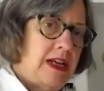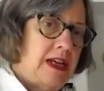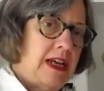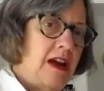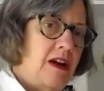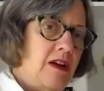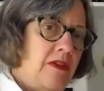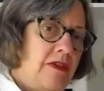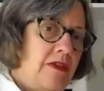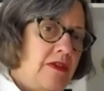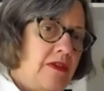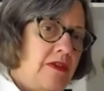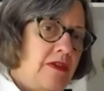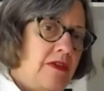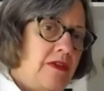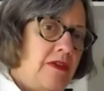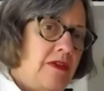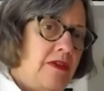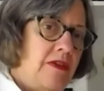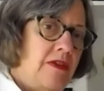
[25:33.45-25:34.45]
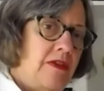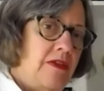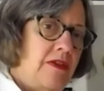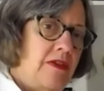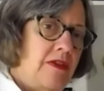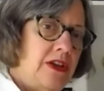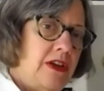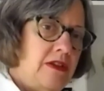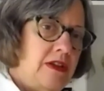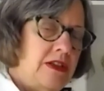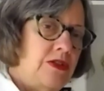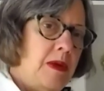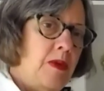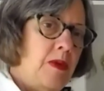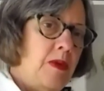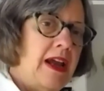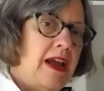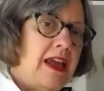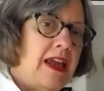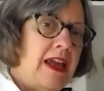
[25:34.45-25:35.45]
I think people there take care of
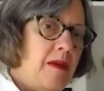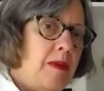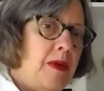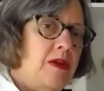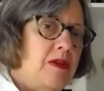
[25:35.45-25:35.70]
each other.